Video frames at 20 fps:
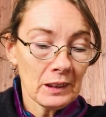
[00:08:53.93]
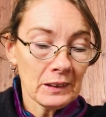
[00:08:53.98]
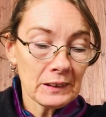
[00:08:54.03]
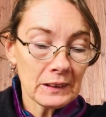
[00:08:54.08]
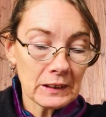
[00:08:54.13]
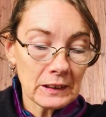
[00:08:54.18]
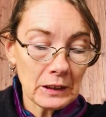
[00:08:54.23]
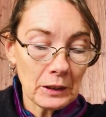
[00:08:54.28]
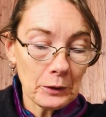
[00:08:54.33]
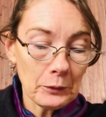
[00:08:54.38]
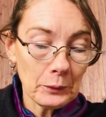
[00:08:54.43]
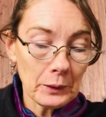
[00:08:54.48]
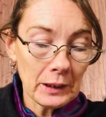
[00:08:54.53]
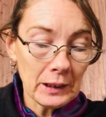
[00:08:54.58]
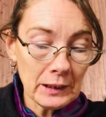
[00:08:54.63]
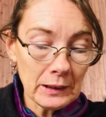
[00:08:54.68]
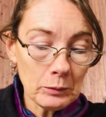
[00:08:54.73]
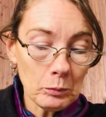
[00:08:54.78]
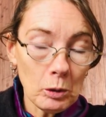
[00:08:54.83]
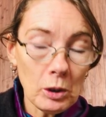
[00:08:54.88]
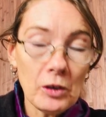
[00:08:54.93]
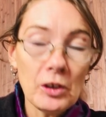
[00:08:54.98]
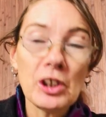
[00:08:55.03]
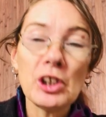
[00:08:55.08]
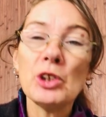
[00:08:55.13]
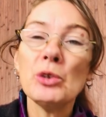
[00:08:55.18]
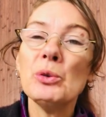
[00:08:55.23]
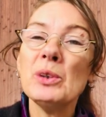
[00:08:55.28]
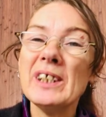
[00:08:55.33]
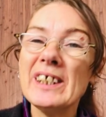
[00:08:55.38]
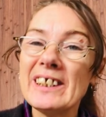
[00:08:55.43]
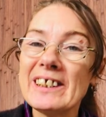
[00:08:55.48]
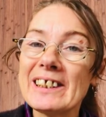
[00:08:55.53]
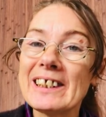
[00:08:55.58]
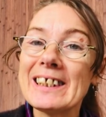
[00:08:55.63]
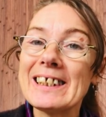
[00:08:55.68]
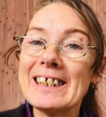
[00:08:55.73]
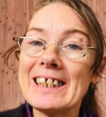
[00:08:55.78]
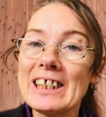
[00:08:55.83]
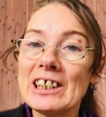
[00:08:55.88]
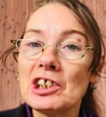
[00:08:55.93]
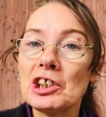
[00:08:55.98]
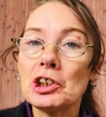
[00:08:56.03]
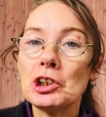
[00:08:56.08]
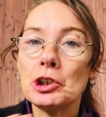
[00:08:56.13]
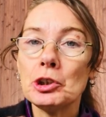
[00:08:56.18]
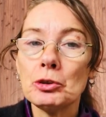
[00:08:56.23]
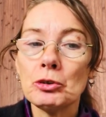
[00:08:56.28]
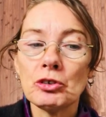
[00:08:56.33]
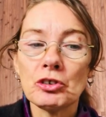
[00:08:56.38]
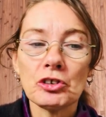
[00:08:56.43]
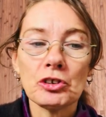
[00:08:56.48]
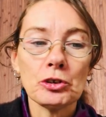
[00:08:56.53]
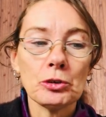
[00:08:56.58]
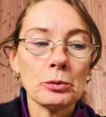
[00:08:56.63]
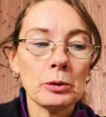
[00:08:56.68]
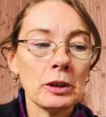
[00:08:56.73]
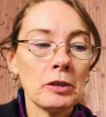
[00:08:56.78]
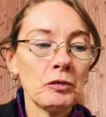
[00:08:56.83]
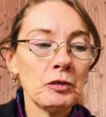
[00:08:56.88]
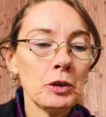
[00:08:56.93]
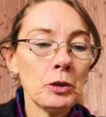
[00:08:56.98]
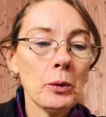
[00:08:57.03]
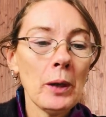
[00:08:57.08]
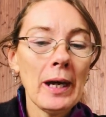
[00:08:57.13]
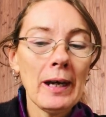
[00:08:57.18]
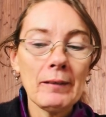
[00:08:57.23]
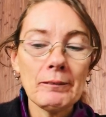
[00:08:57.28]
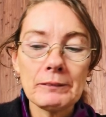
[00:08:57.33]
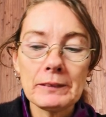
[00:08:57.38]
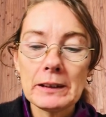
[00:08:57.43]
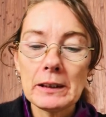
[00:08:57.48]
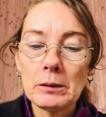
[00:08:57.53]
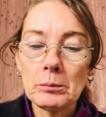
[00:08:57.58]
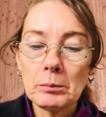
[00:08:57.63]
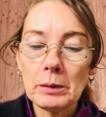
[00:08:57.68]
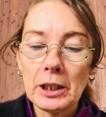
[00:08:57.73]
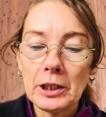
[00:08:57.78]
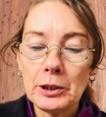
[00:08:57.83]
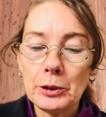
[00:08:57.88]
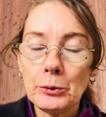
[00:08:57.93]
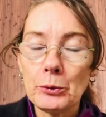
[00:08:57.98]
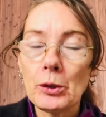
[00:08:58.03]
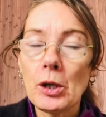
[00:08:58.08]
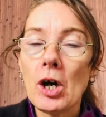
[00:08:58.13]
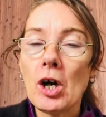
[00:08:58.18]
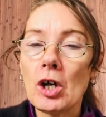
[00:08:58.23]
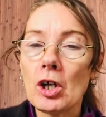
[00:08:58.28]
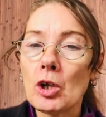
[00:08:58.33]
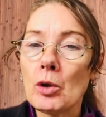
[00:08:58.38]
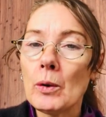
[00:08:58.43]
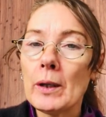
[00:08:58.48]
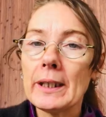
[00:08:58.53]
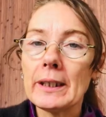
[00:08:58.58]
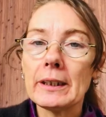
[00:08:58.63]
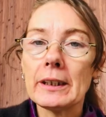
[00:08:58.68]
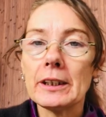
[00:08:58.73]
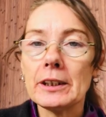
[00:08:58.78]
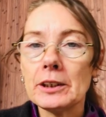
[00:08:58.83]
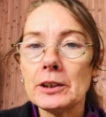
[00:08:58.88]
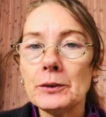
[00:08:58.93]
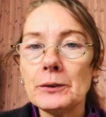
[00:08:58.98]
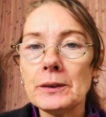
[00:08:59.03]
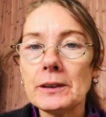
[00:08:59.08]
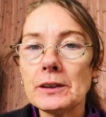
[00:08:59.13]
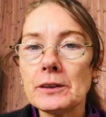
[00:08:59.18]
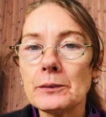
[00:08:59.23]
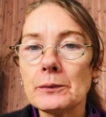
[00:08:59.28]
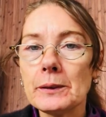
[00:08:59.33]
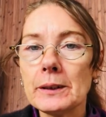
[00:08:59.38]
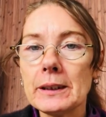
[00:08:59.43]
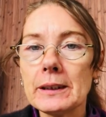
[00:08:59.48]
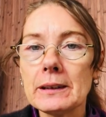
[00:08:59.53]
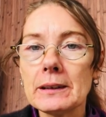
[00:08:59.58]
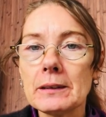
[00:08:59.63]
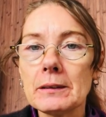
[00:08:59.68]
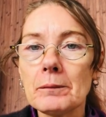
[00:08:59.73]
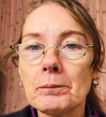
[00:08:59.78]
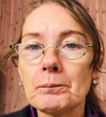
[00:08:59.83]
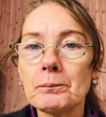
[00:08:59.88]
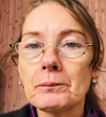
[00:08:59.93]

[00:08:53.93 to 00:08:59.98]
So it is one that you need to get used to. If you have some and you can't quite get used to it,